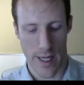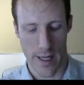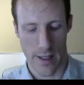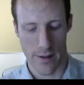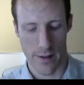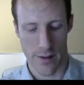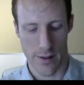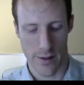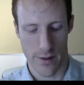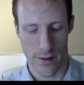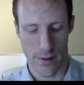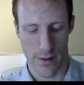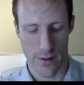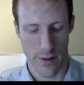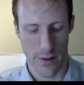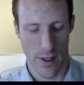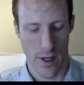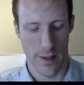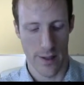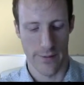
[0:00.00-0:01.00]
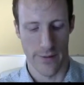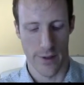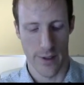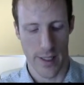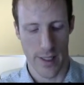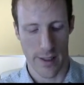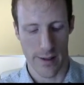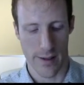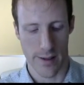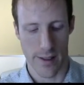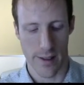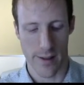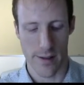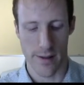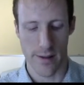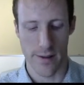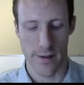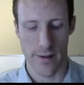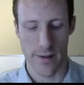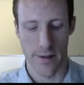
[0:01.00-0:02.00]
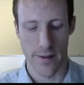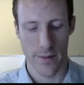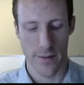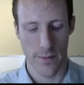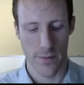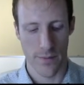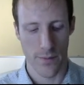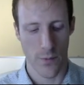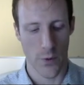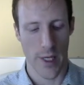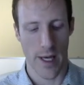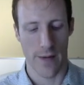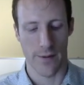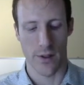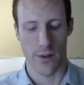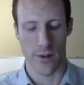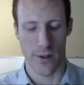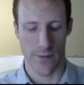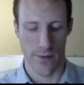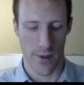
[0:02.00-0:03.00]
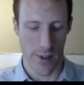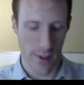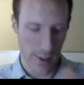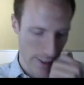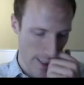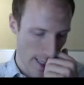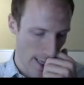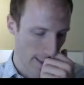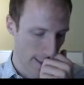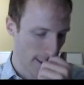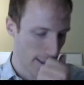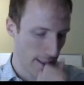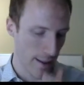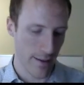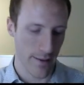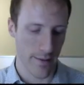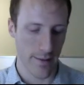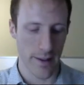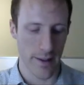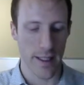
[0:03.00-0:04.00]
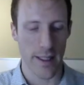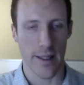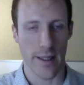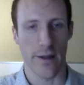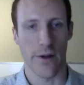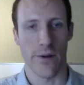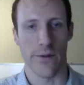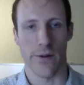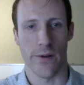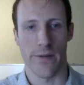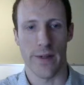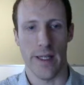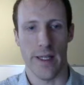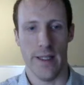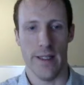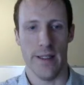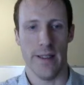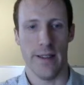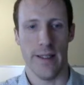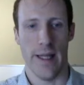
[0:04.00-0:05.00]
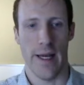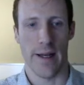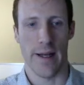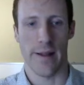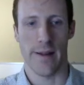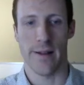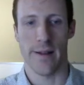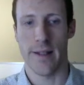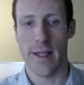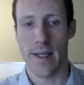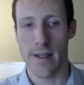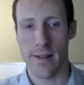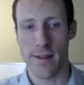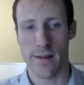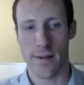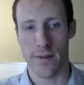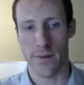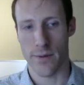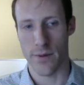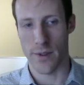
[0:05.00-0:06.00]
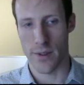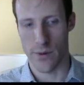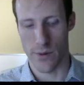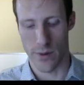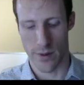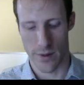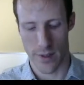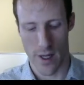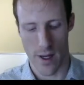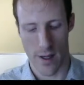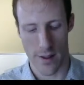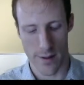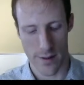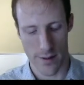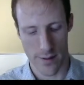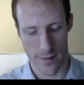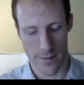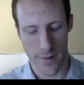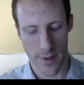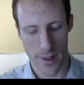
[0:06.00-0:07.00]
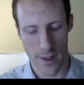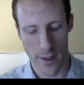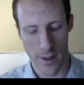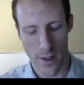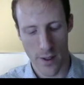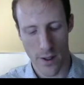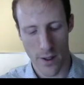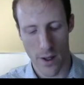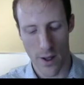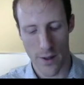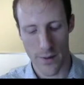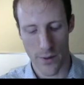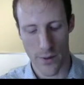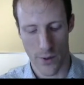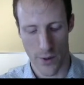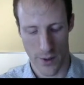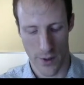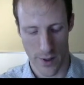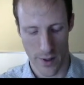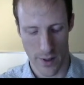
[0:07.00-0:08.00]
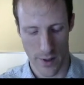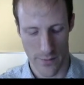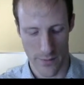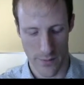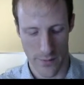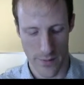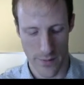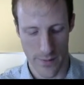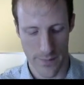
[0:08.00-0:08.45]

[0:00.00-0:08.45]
edge on a vertex list, we'll have to traverse that E over V length list, which will cost on the order of